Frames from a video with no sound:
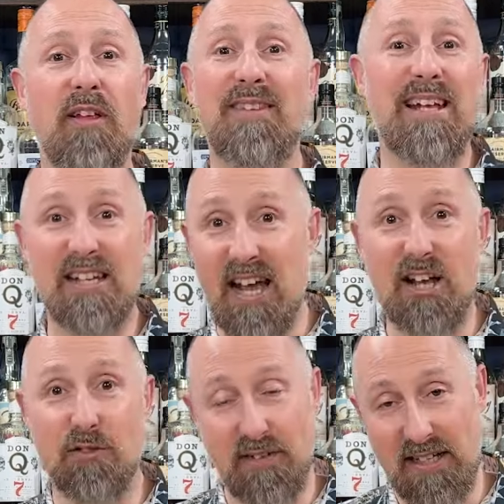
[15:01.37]
the
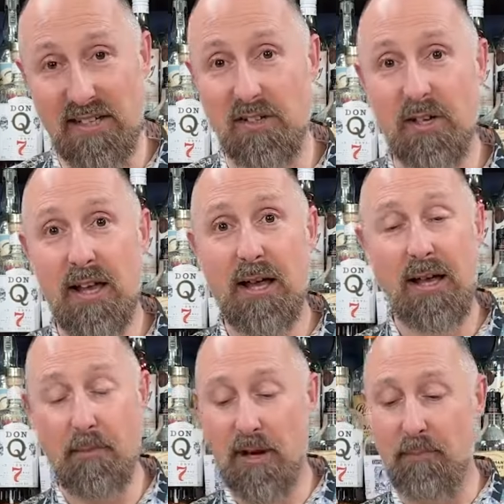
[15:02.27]
DNA of it is
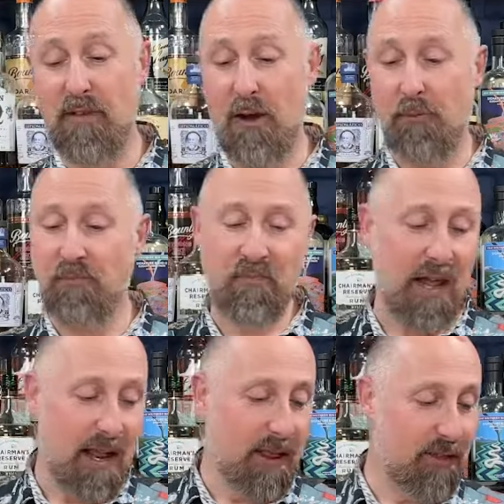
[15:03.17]
coming up. Now,
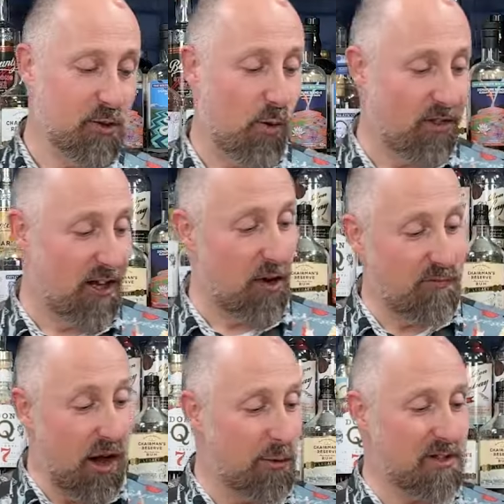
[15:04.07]
there's one thing I've
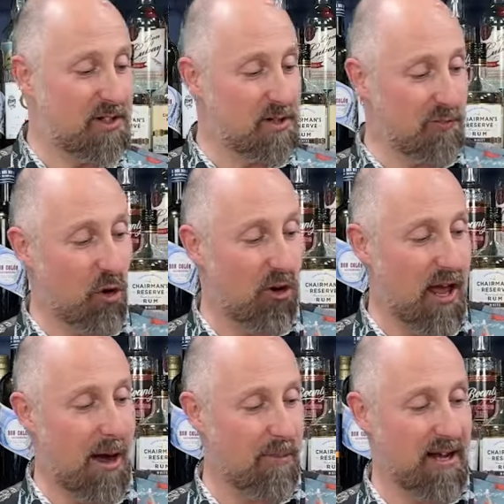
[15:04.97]
noticed as I've gone
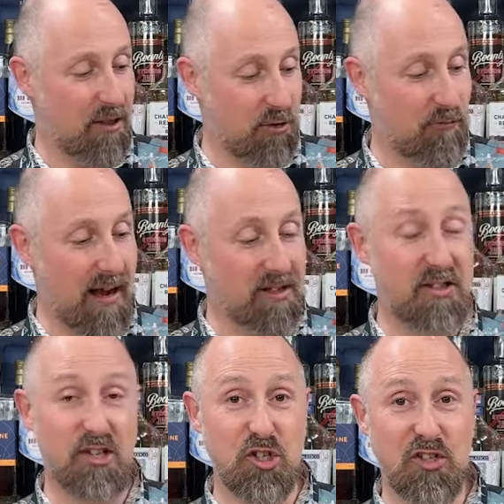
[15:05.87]
up here, the ranks,
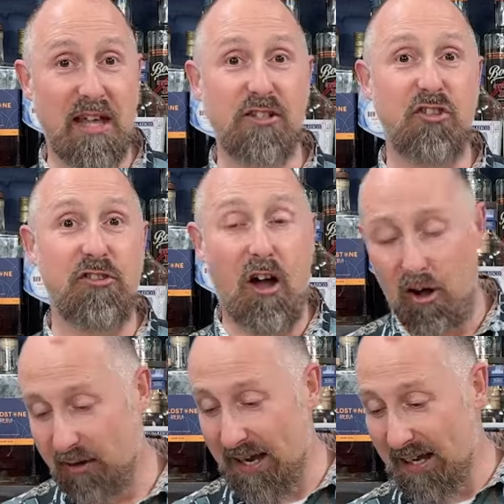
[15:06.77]
they're just getting
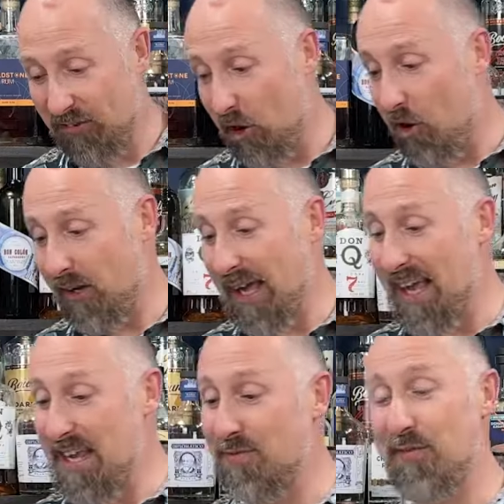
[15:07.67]
darker and darker.
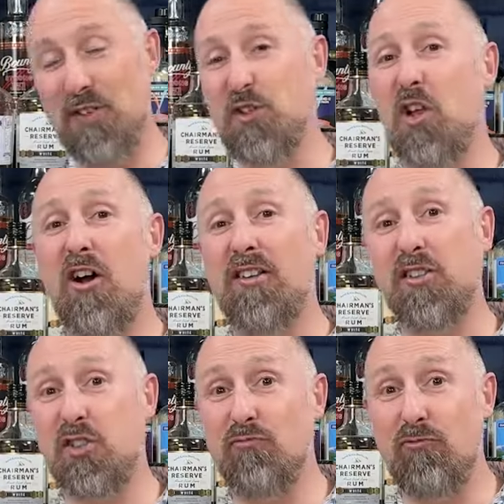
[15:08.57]
Even if I started at
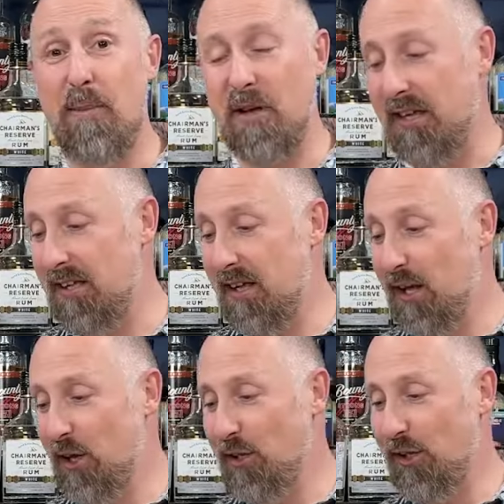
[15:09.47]
St Remy,
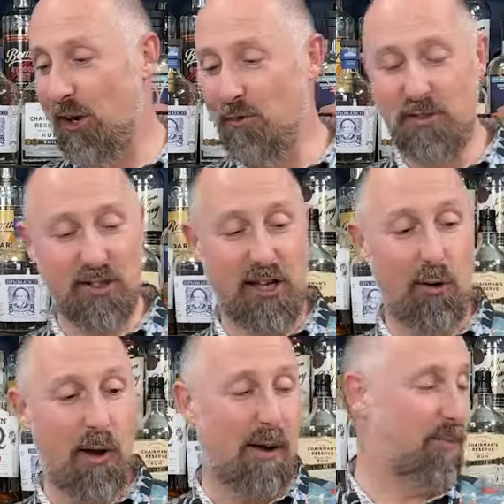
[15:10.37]
you know, to
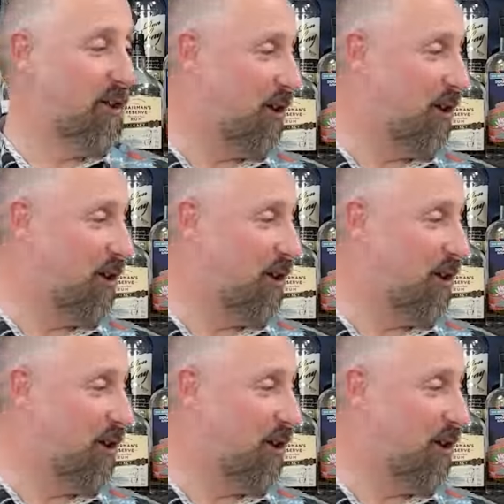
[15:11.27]
go up,